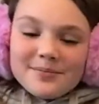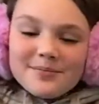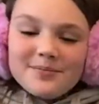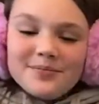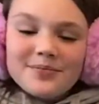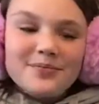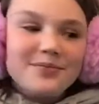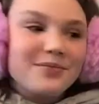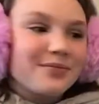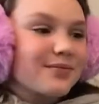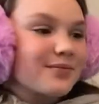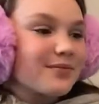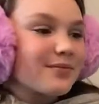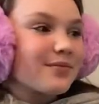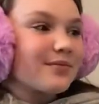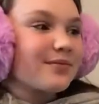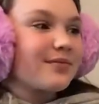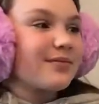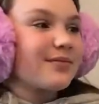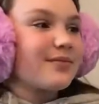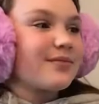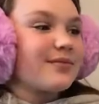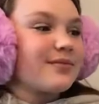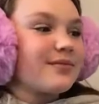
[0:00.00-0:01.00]

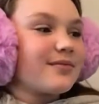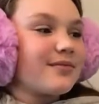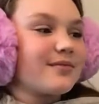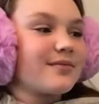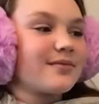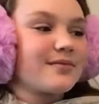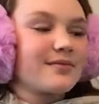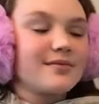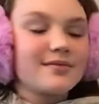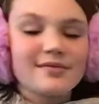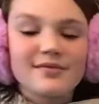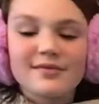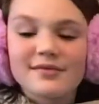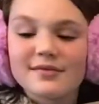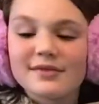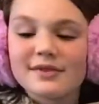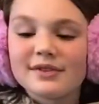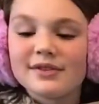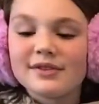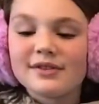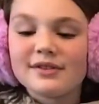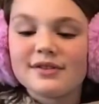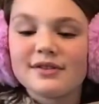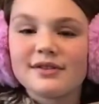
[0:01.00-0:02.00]

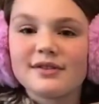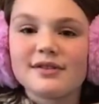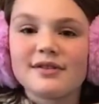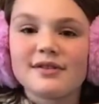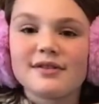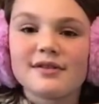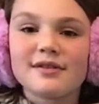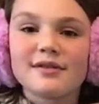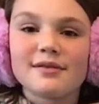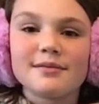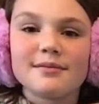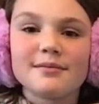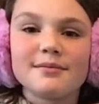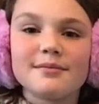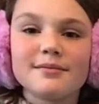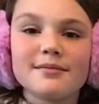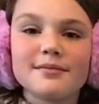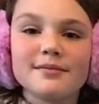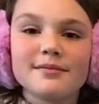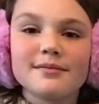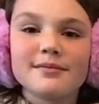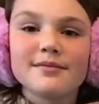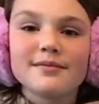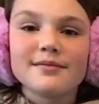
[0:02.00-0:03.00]

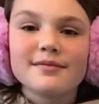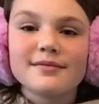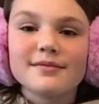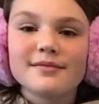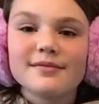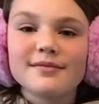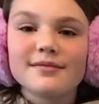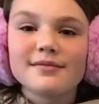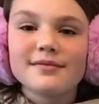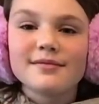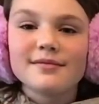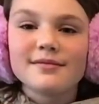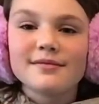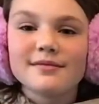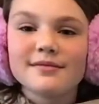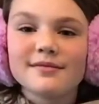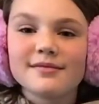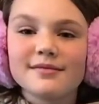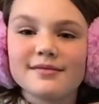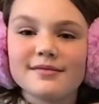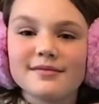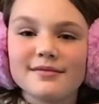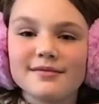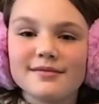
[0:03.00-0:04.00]

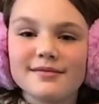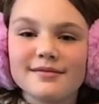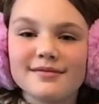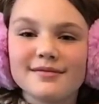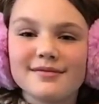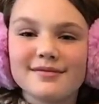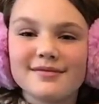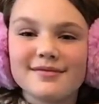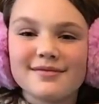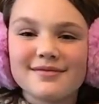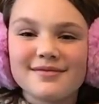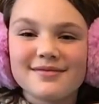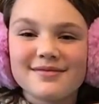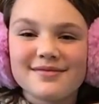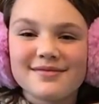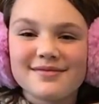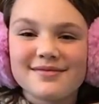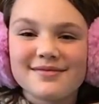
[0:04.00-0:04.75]
This person isn't speaking.